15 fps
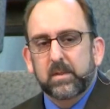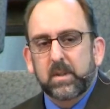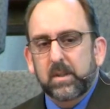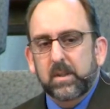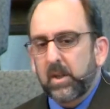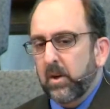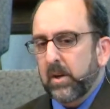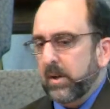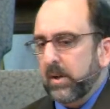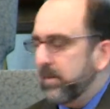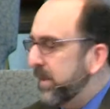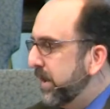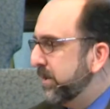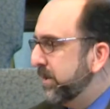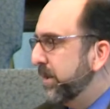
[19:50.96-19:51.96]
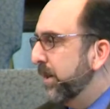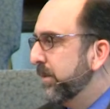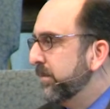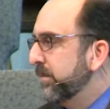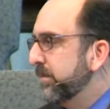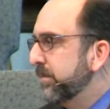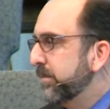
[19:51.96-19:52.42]
No, I don't think
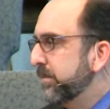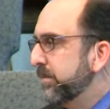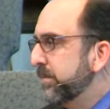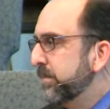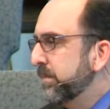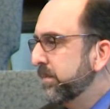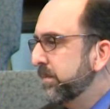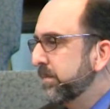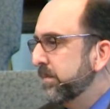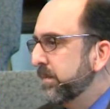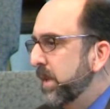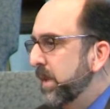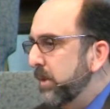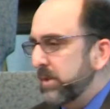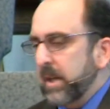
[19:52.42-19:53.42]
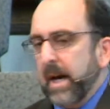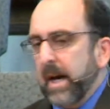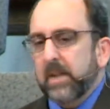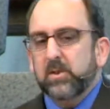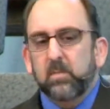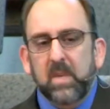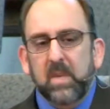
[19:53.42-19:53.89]
so. It was
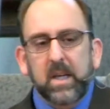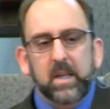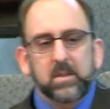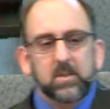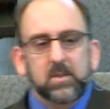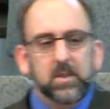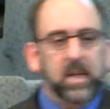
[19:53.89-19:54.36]
God's means to